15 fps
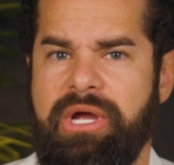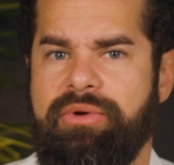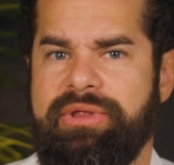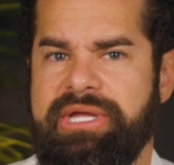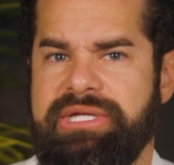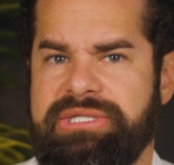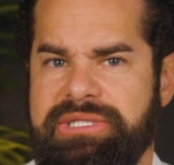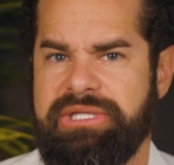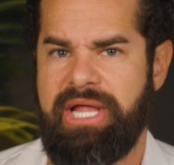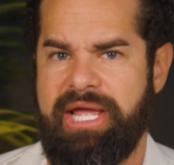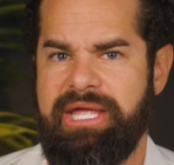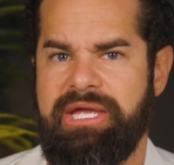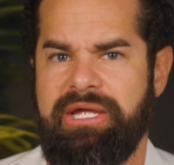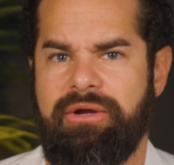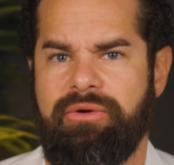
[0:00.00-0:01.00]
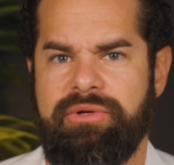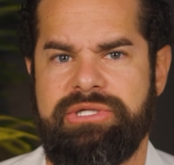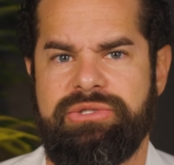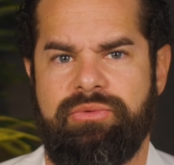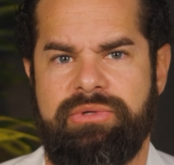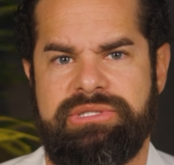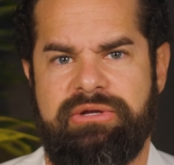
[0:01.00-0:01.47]
with a slight
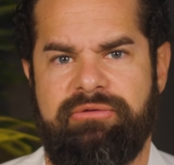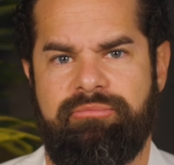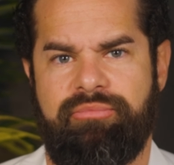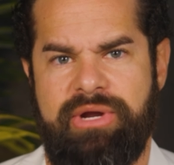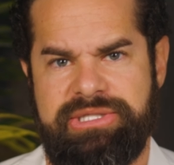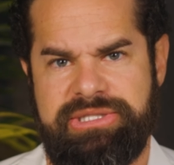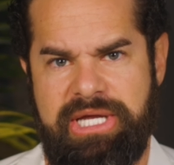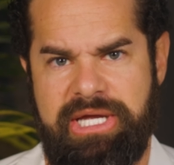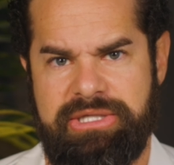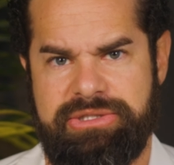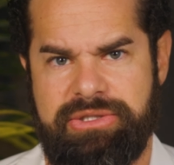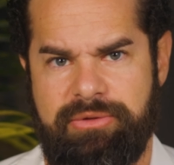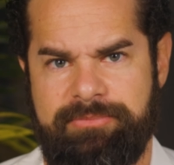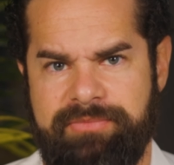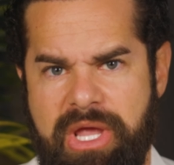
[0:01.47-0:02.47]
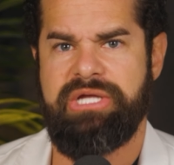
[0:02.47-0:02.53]
increased risk of breast cancer,